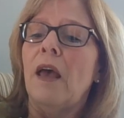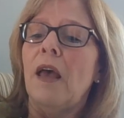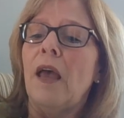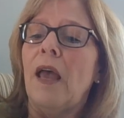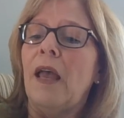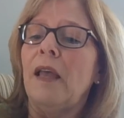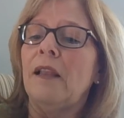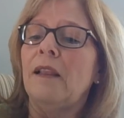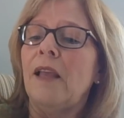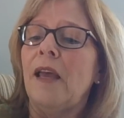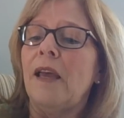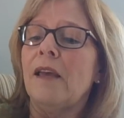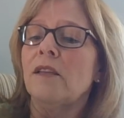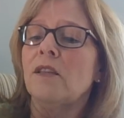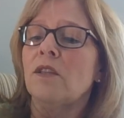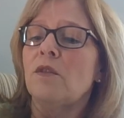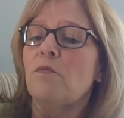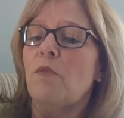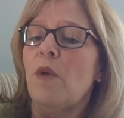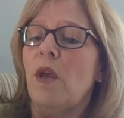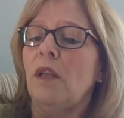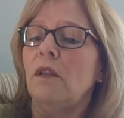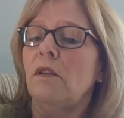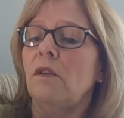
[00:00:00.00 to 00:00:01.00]
At last
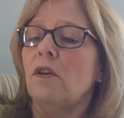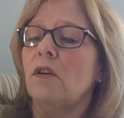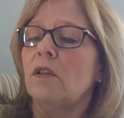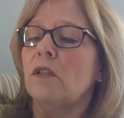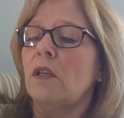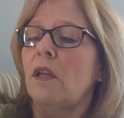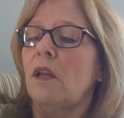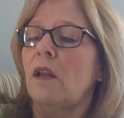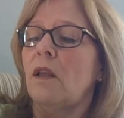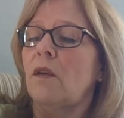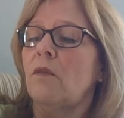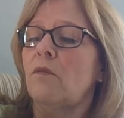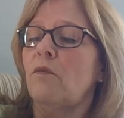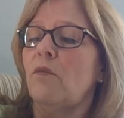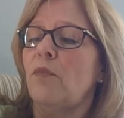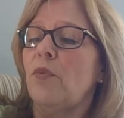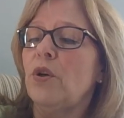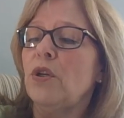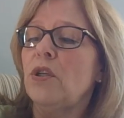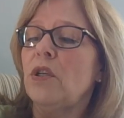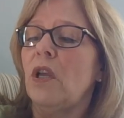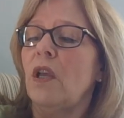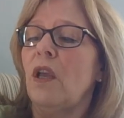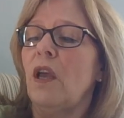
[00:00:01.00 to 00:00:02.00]
Meg looked at him,
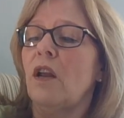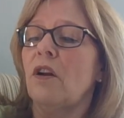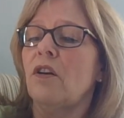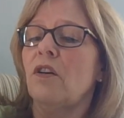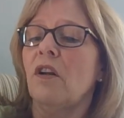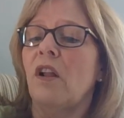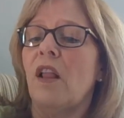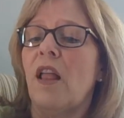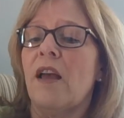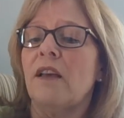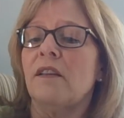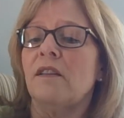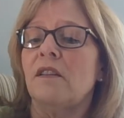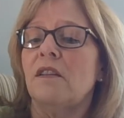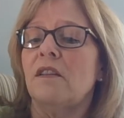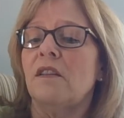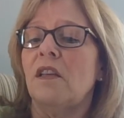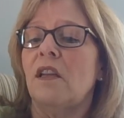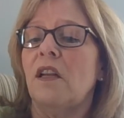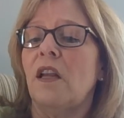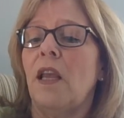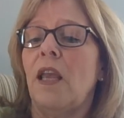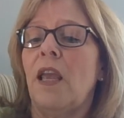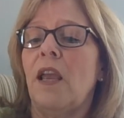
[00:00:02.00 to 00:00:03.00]
pushing at her glasses
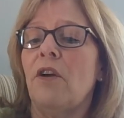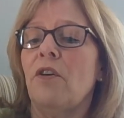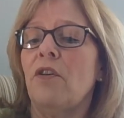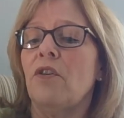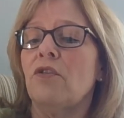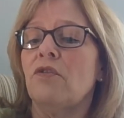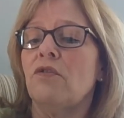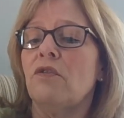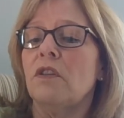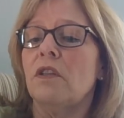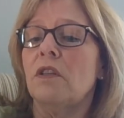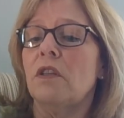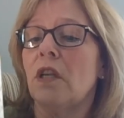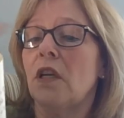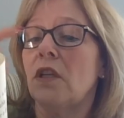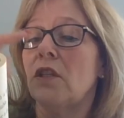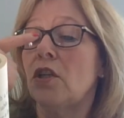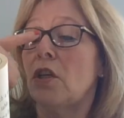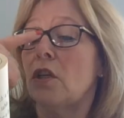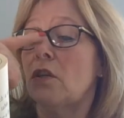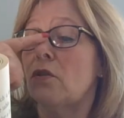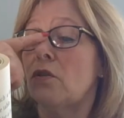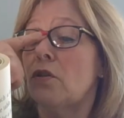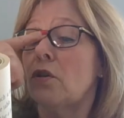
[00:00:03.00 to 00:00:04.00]
in a characteristic
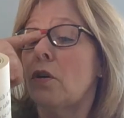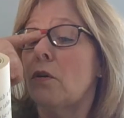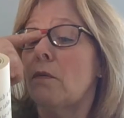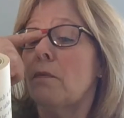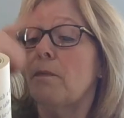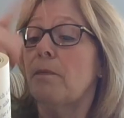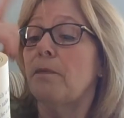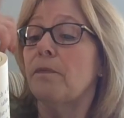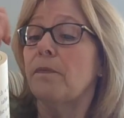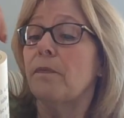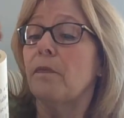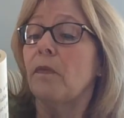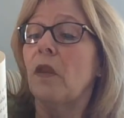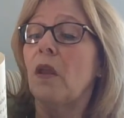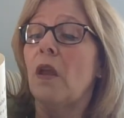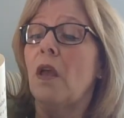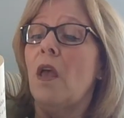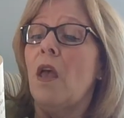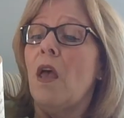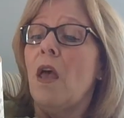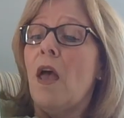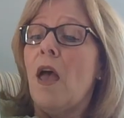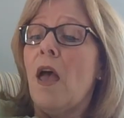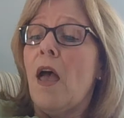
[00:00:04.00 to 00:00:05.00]
gesture.
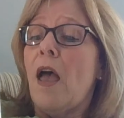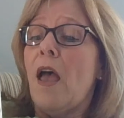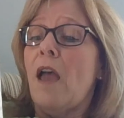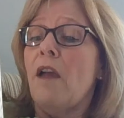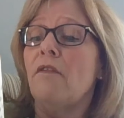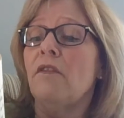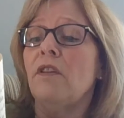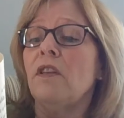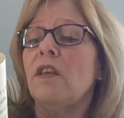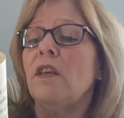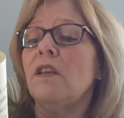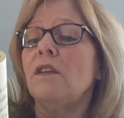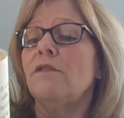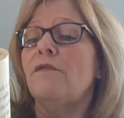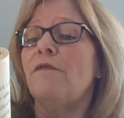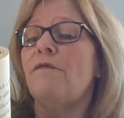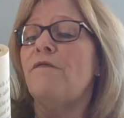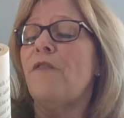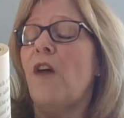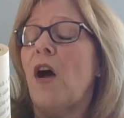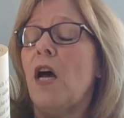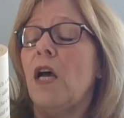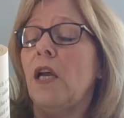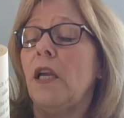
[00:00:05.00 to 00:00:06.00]
Everything's
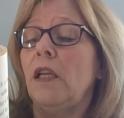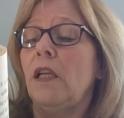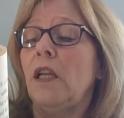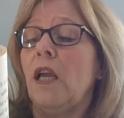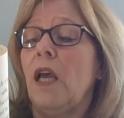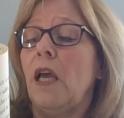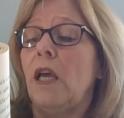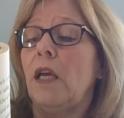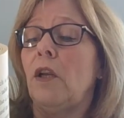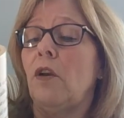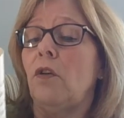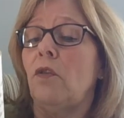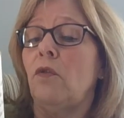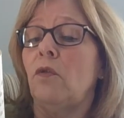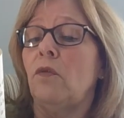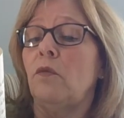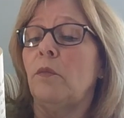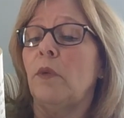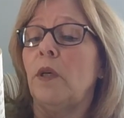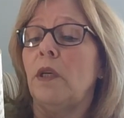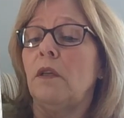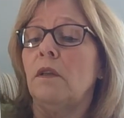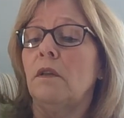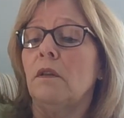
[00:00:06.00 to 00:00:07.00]
fine at
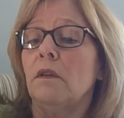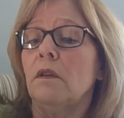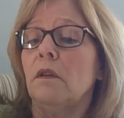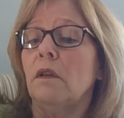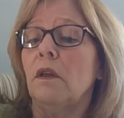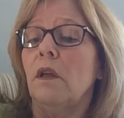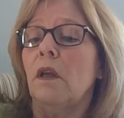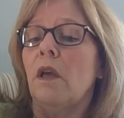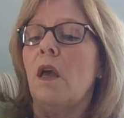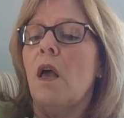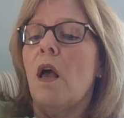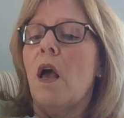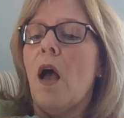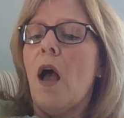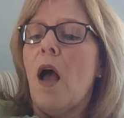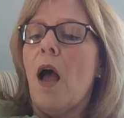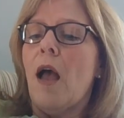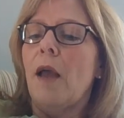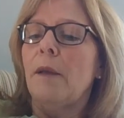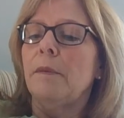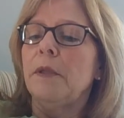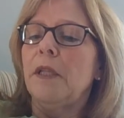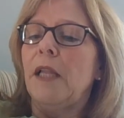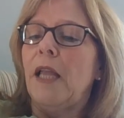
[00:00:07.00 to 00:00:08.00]
home.
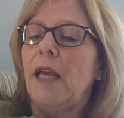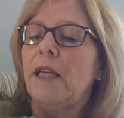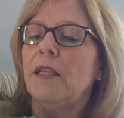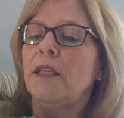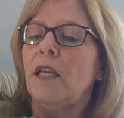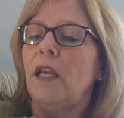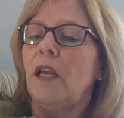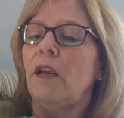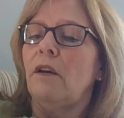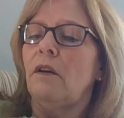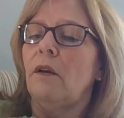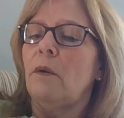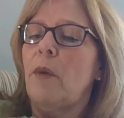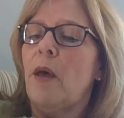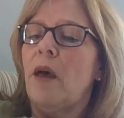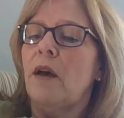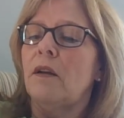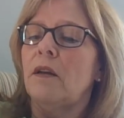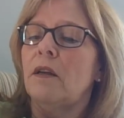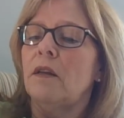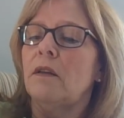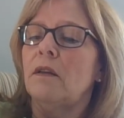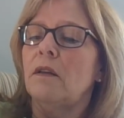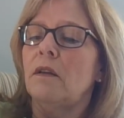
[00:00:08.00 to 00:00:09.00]
I'm glad to hear about
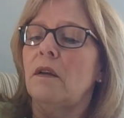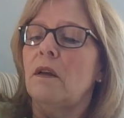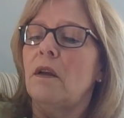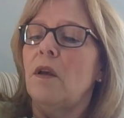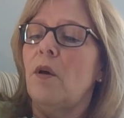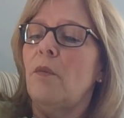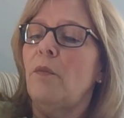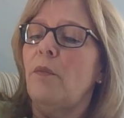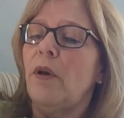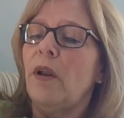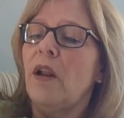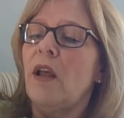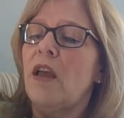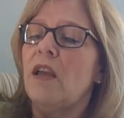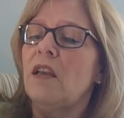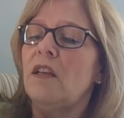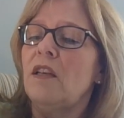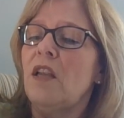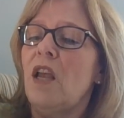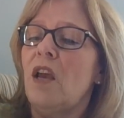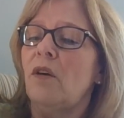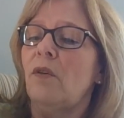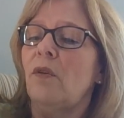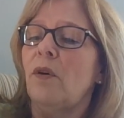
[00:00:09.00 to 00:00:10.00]
it, but I
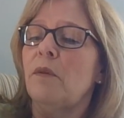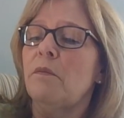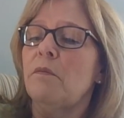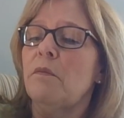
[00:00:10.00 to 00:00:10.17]
know it